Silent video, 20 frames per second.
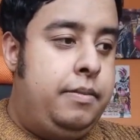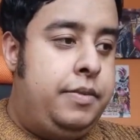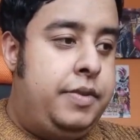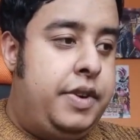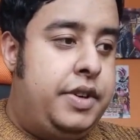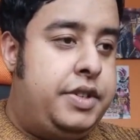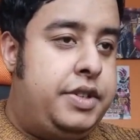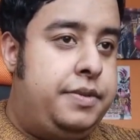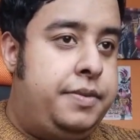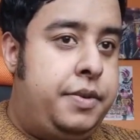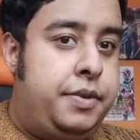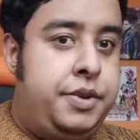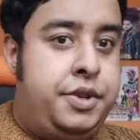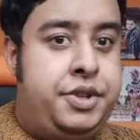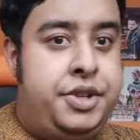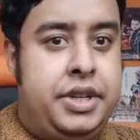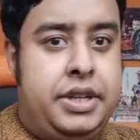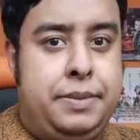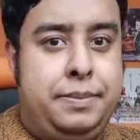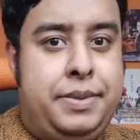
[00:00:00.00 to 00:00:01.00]
First of all, the
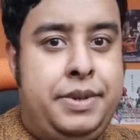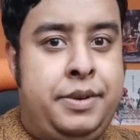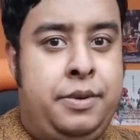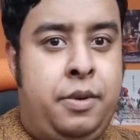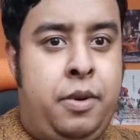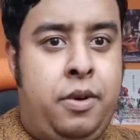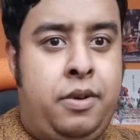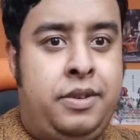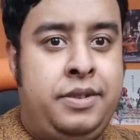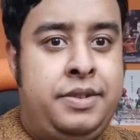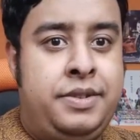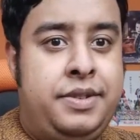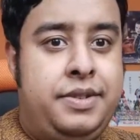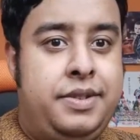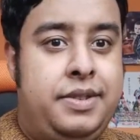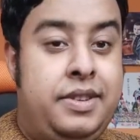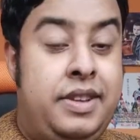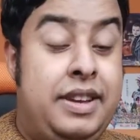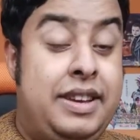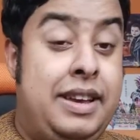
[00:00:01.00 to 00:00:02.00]
chicken
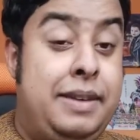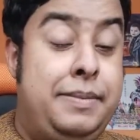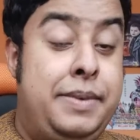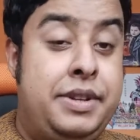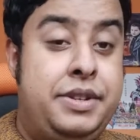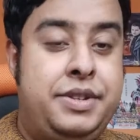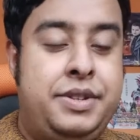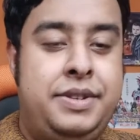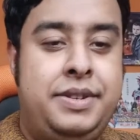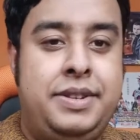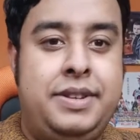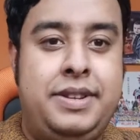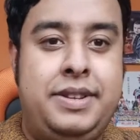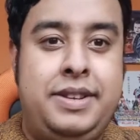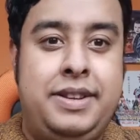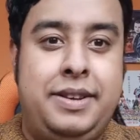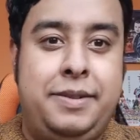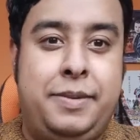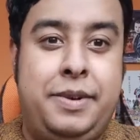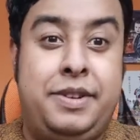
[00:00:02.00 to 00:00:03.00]
pakoras, like I mentioned
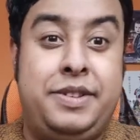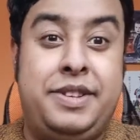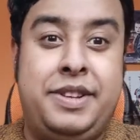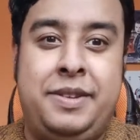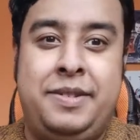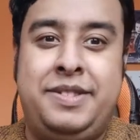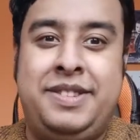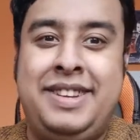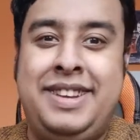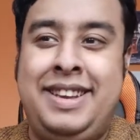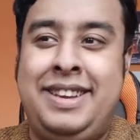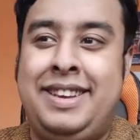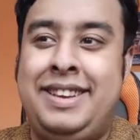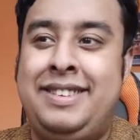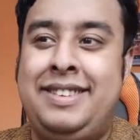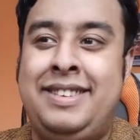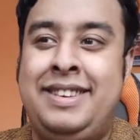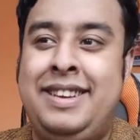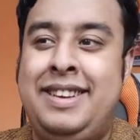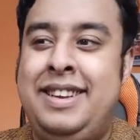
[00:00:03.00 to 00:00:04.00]
earlier, whilst I was eating
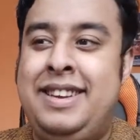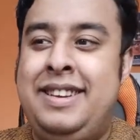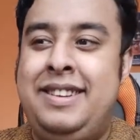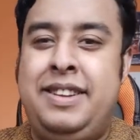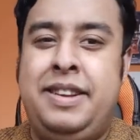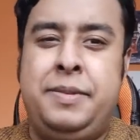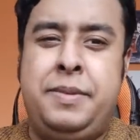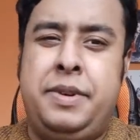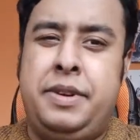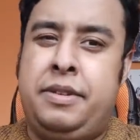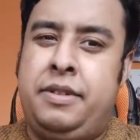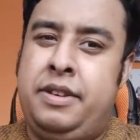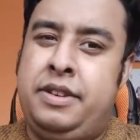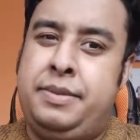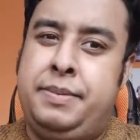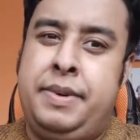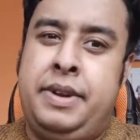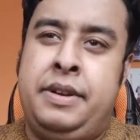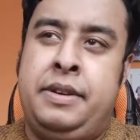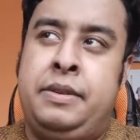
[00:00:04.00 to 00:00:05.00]
it, they weren't
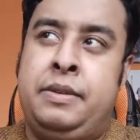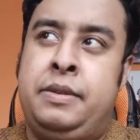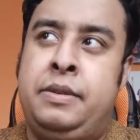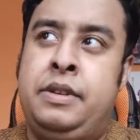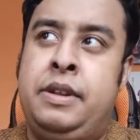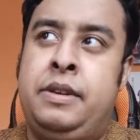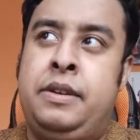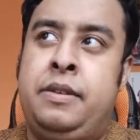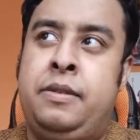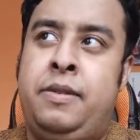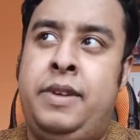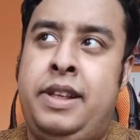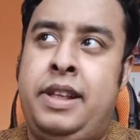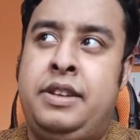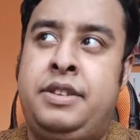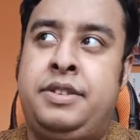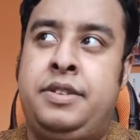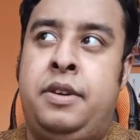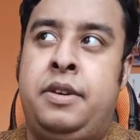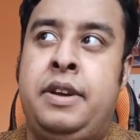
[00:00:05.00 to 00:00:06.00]
crispy at all, they were
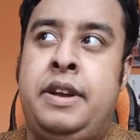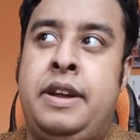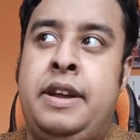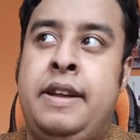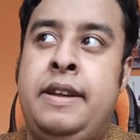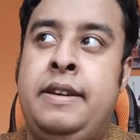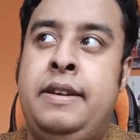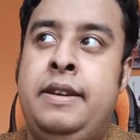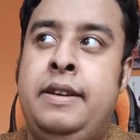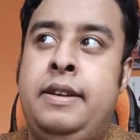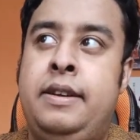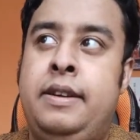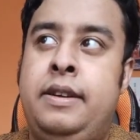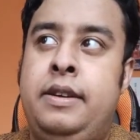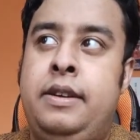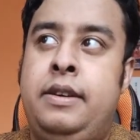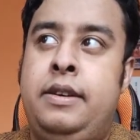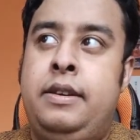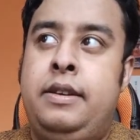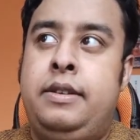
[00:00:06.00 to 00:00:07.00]
really soggy.
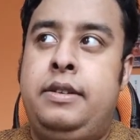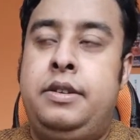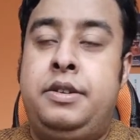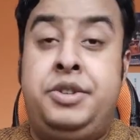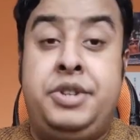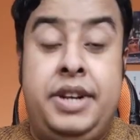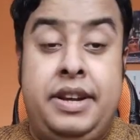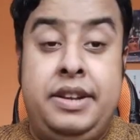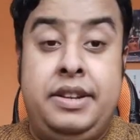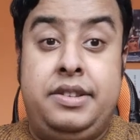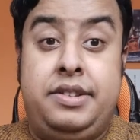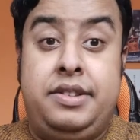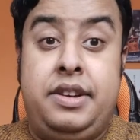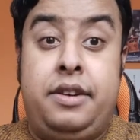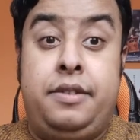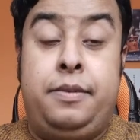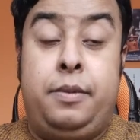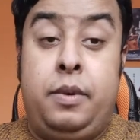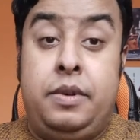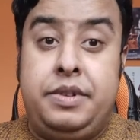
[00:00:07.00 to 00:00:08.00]
The chicken
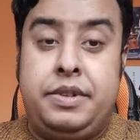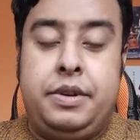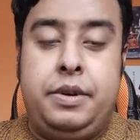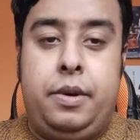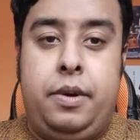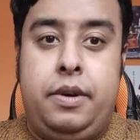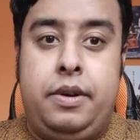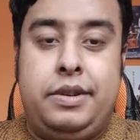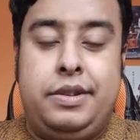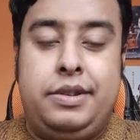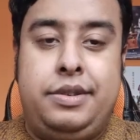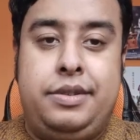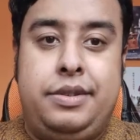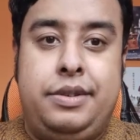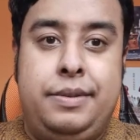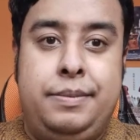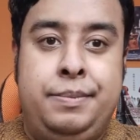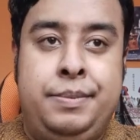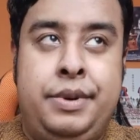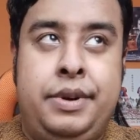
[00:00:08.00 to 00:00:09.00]
itself was
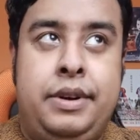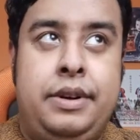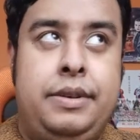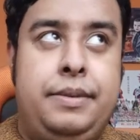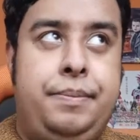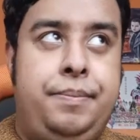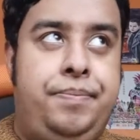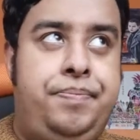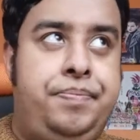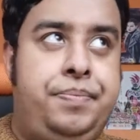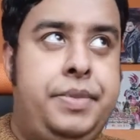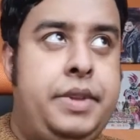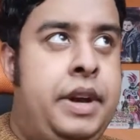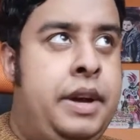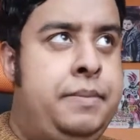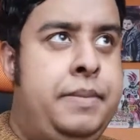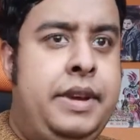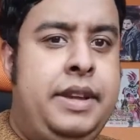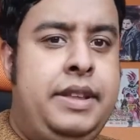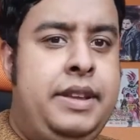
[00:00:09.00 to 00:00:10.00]
cooked, but
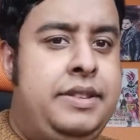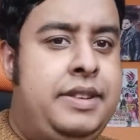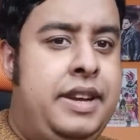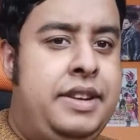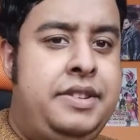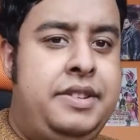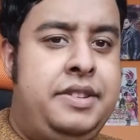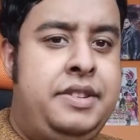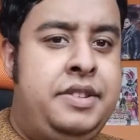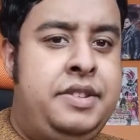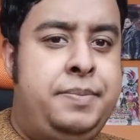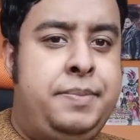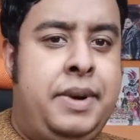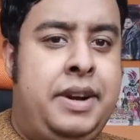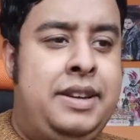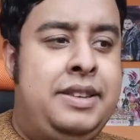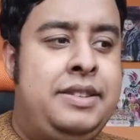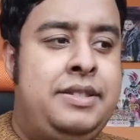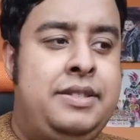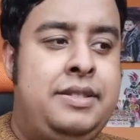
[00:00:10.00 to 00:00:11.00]
I mainly tasted the
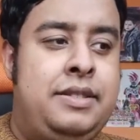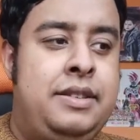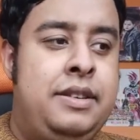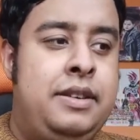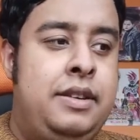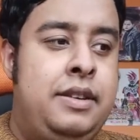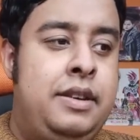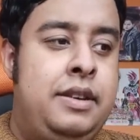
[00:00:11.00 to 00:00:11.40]
spice.